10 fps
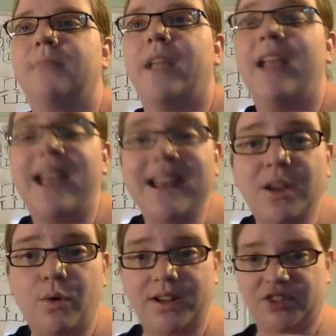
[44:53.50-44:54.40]
Any
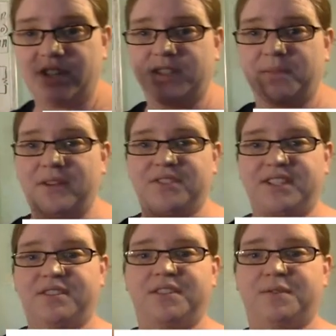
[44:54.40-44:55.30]
questions about
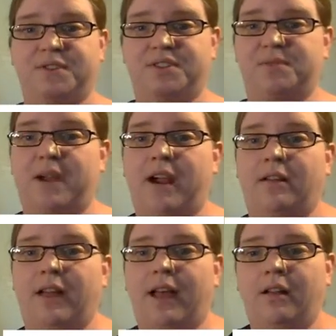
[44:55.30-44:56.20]
series versus
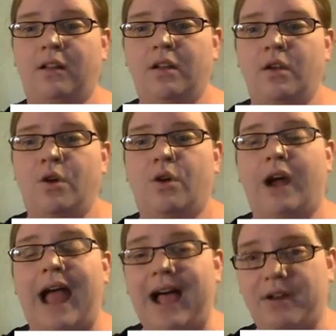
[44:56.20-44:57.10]
parallel, or
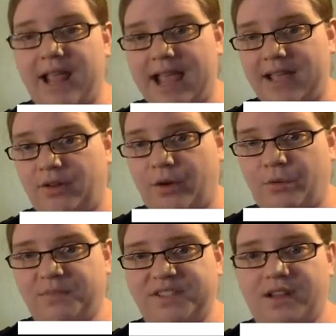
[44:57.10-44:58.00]
how to handle
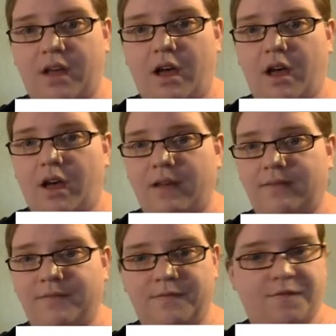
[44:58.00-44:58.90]
Ohm's law
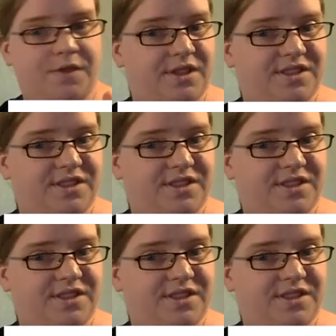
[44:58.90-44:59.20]
for these